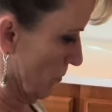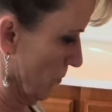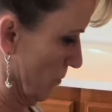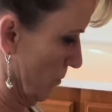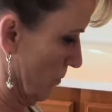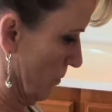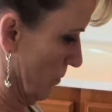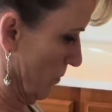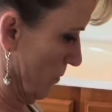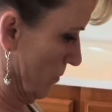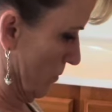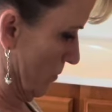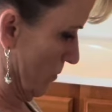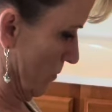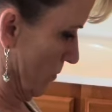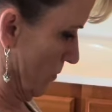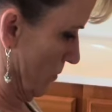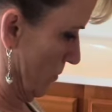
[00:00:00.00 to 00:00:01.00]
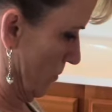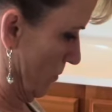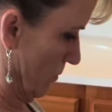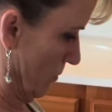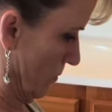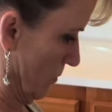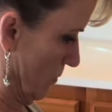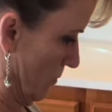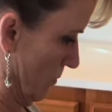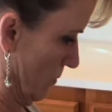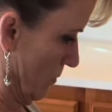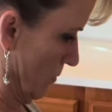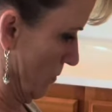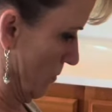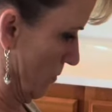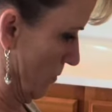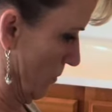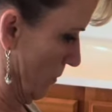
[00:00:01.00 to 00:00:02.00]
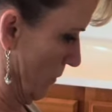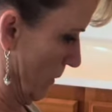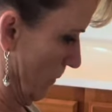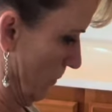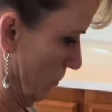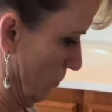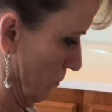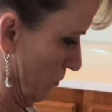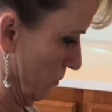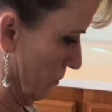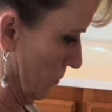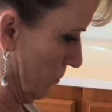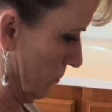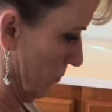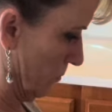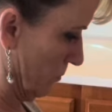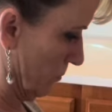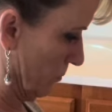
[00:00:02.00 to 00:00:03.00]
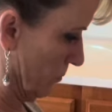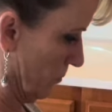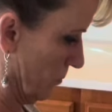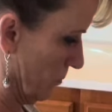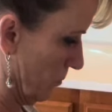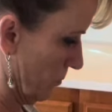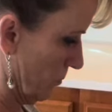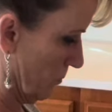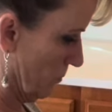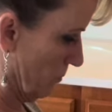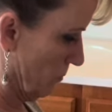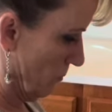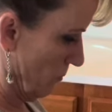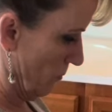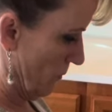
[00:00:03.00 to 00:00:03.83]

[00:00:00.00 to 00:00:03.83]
(no one is talking)